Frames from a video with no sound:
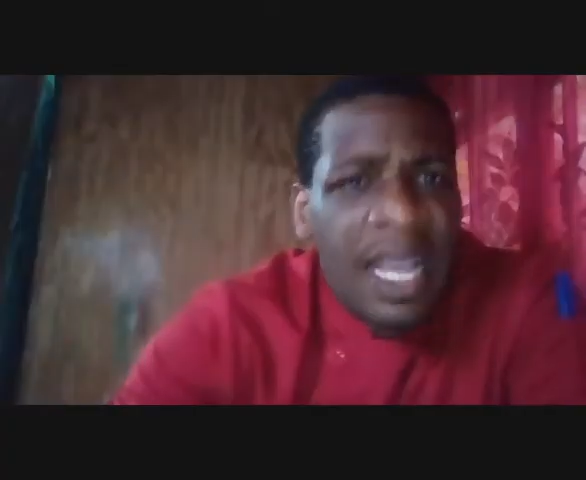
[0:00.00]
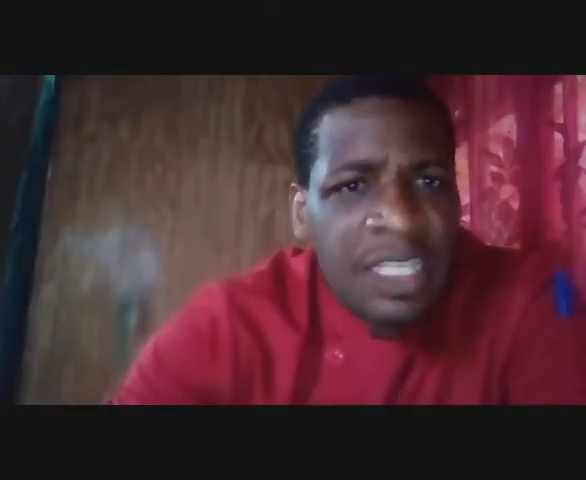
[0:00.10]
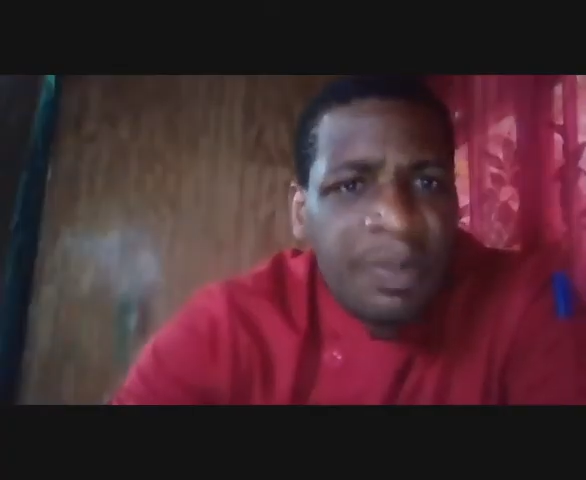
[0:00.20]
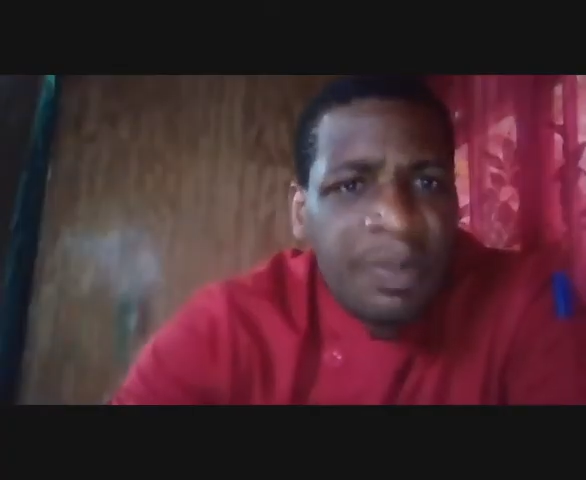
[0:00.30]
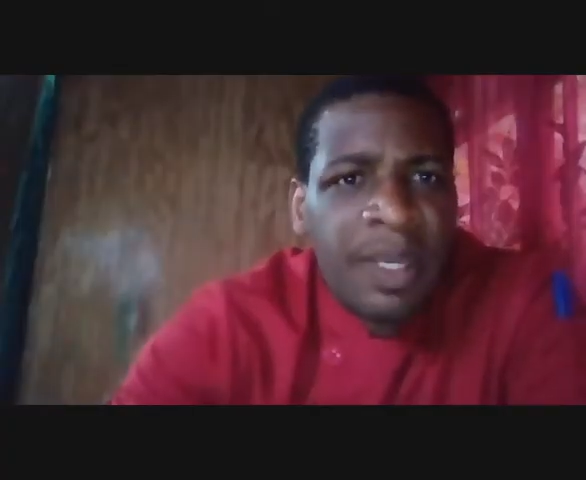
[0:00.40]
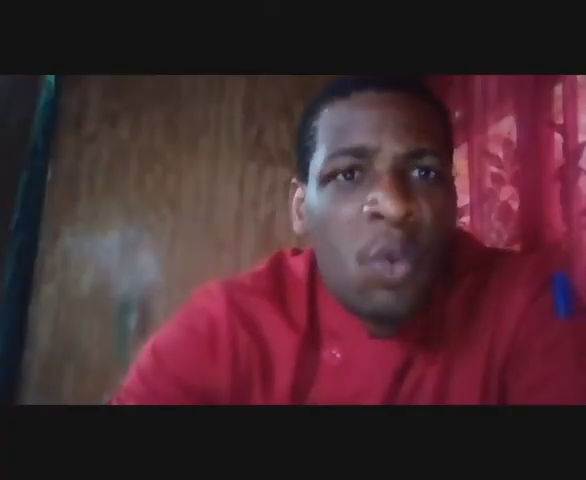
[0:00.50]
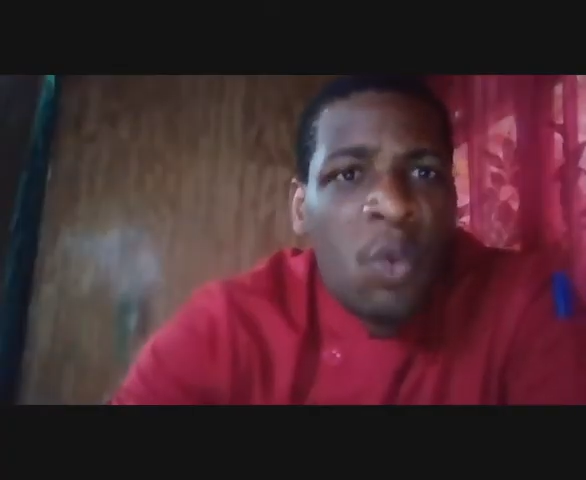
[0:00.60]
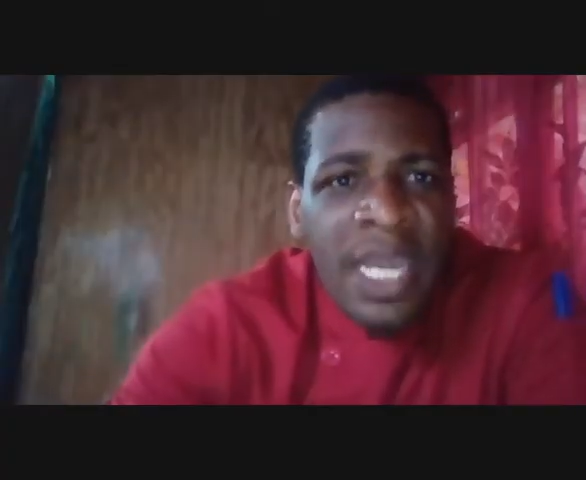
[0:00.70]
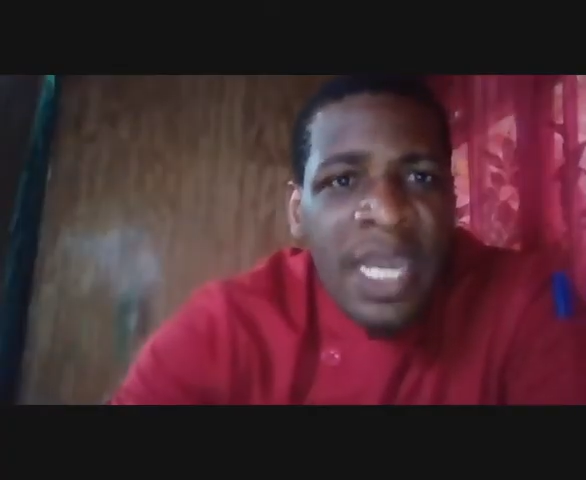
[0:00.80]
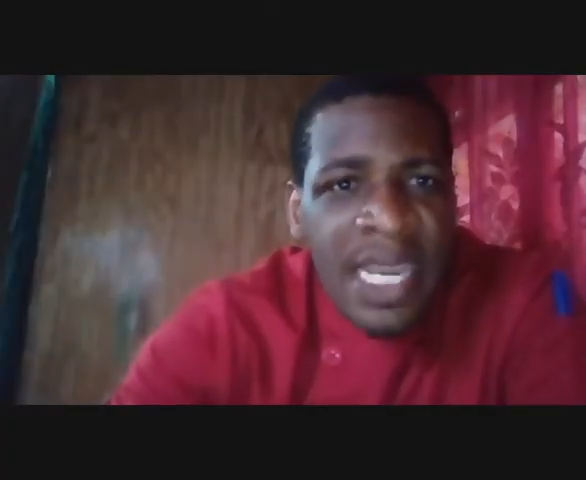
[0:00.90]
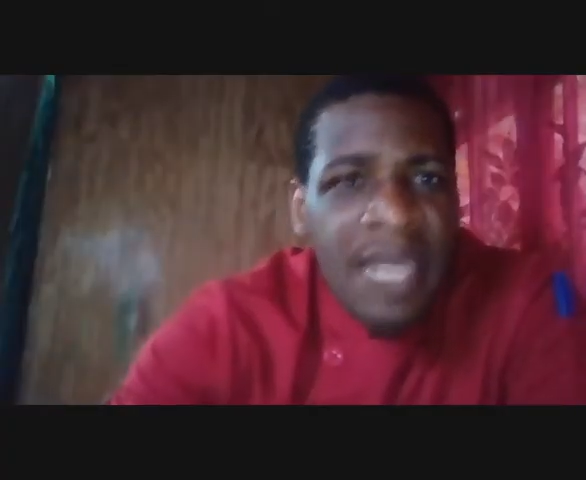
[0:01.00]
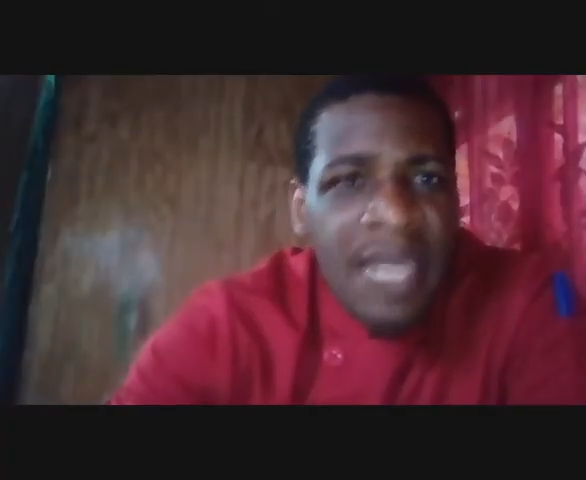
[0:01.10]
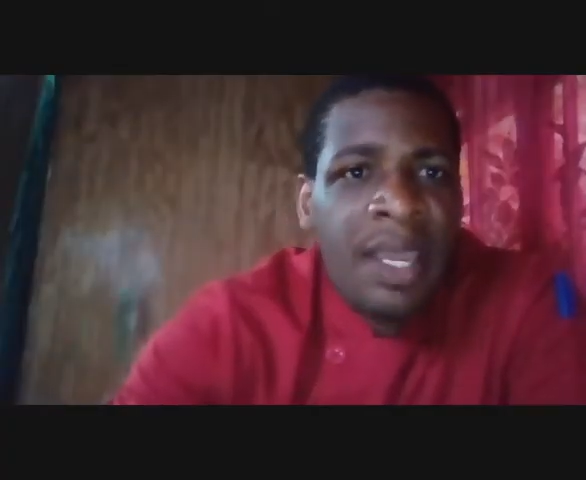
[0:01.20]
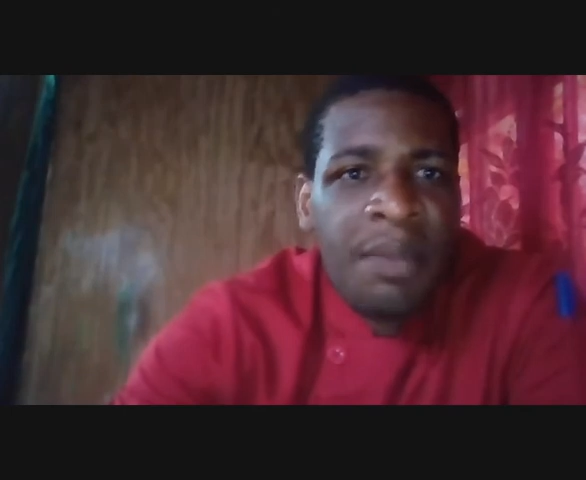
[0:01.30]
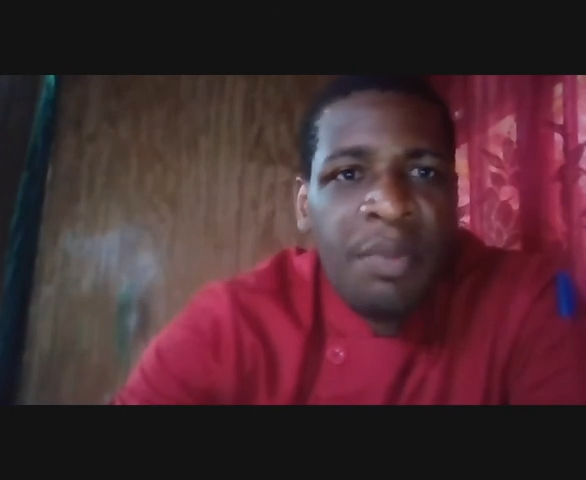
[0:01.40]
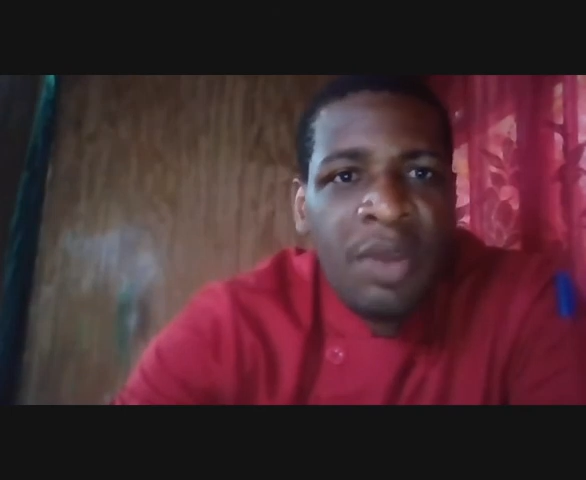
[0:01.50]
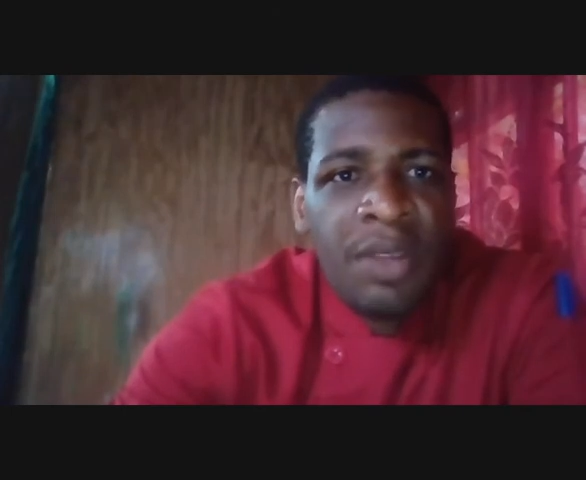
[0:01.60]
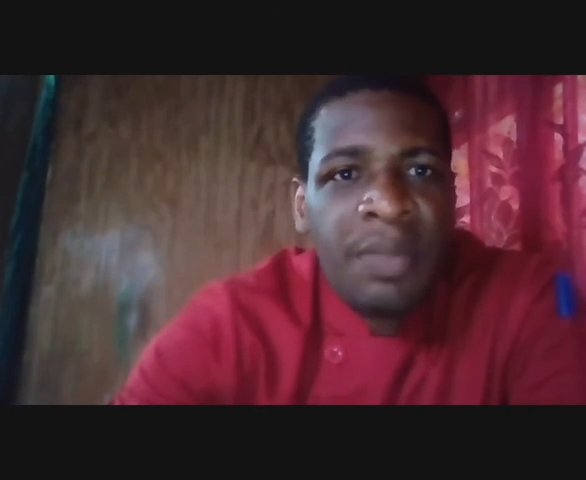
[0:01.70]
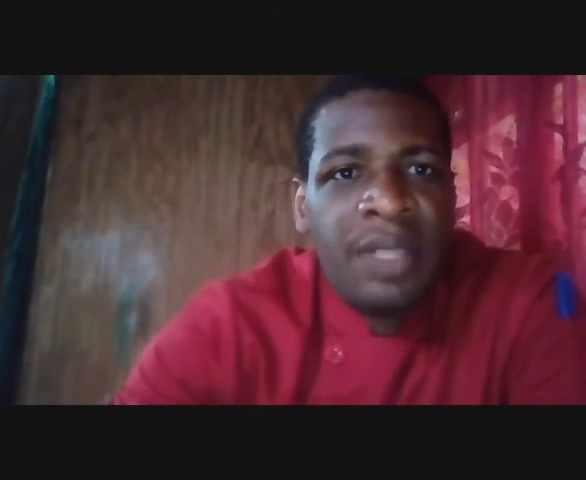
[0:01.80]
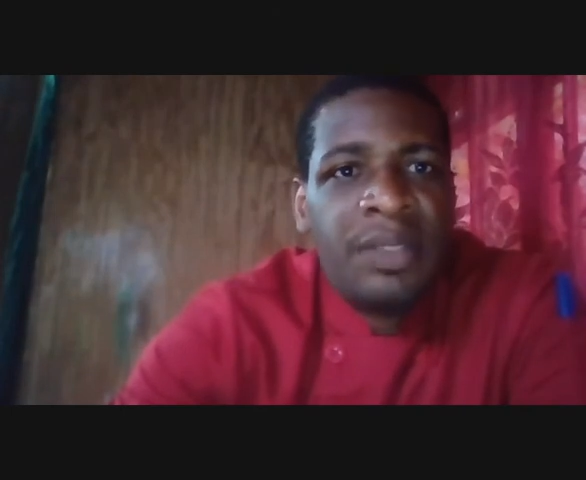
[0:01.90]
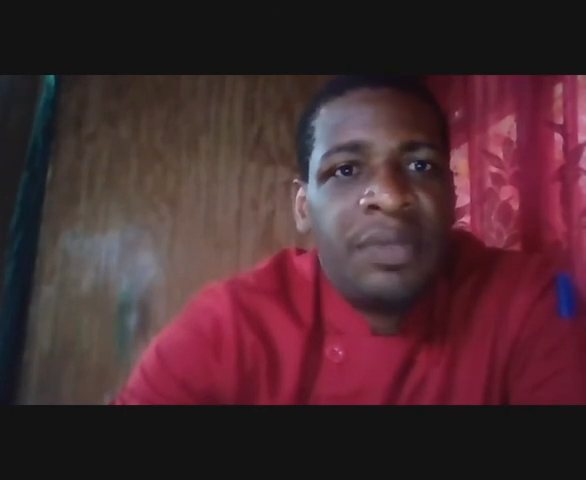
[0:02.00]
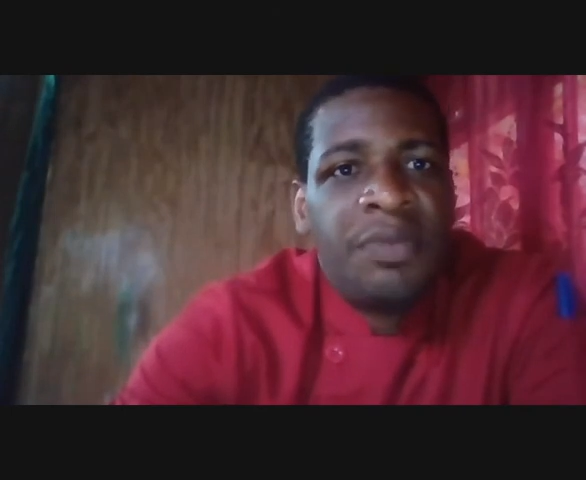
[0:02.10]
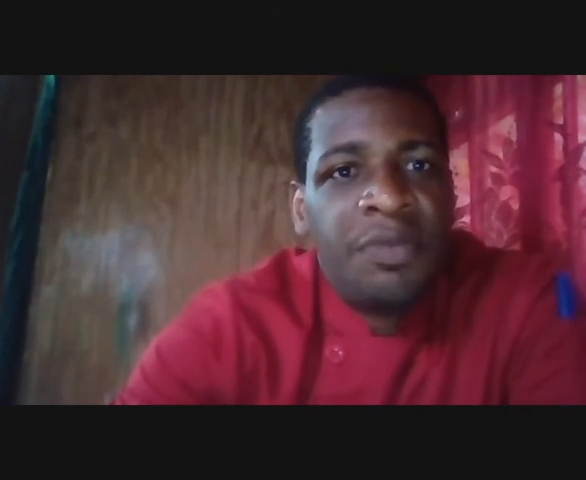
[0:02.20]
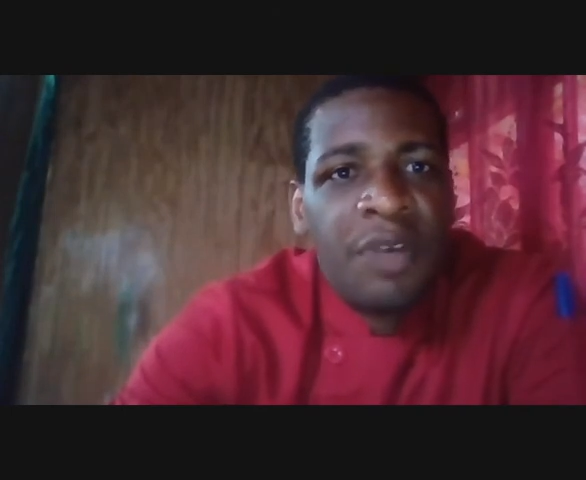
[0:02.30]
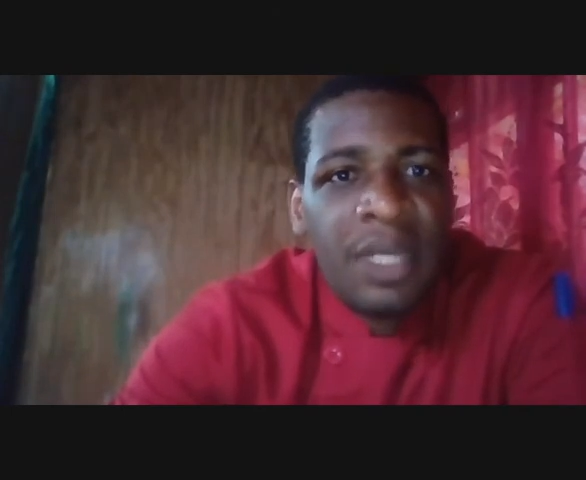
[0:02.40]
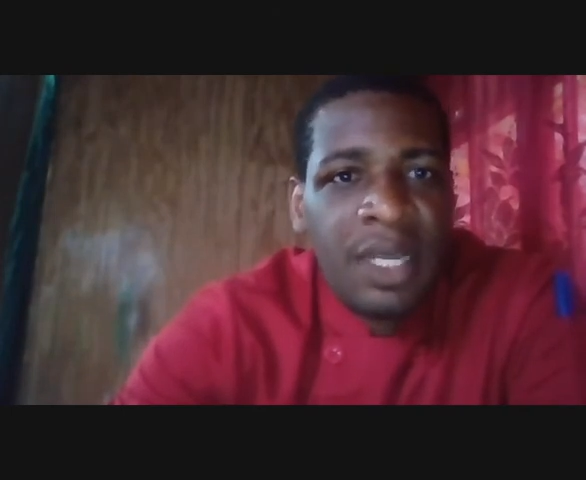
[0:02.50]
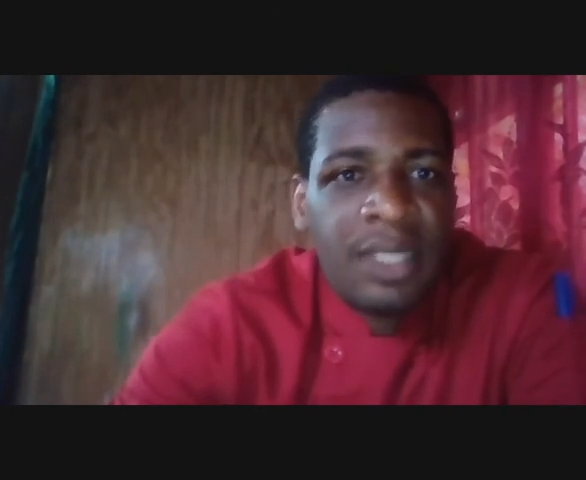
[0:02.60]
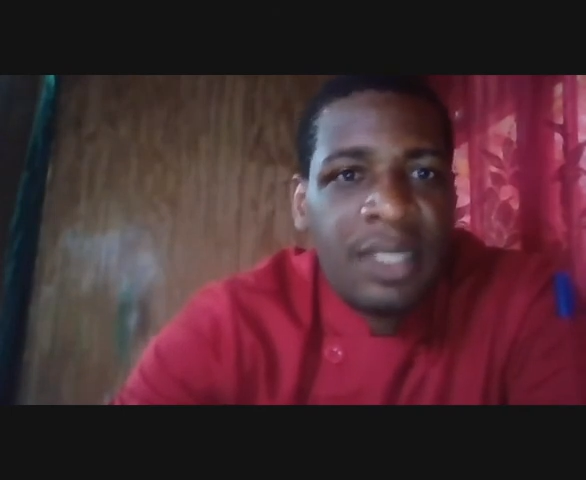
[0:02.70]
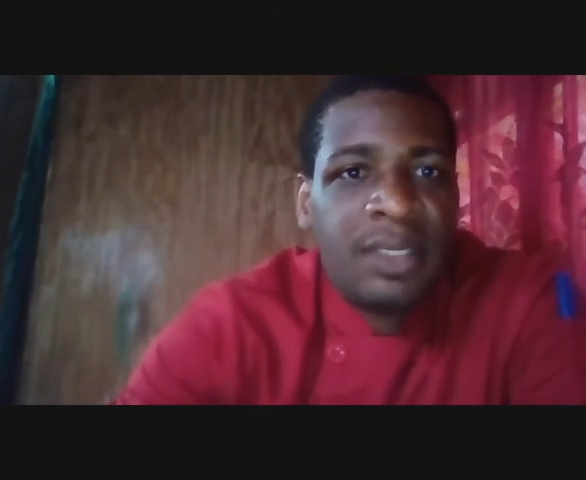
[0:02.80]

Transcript: aspect, we need employment for that.